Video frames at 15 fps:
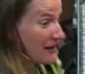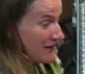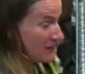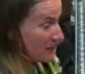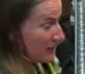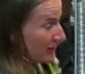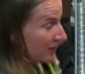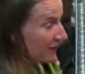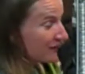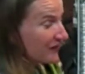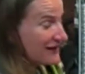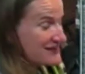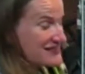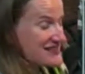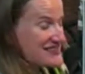In the middle of
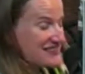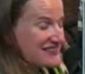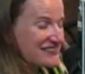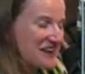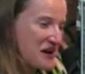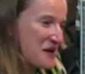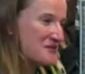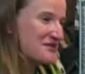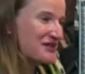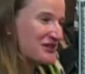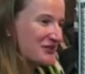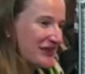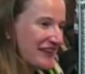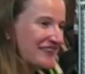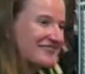Lexington,
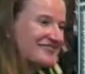absolutely.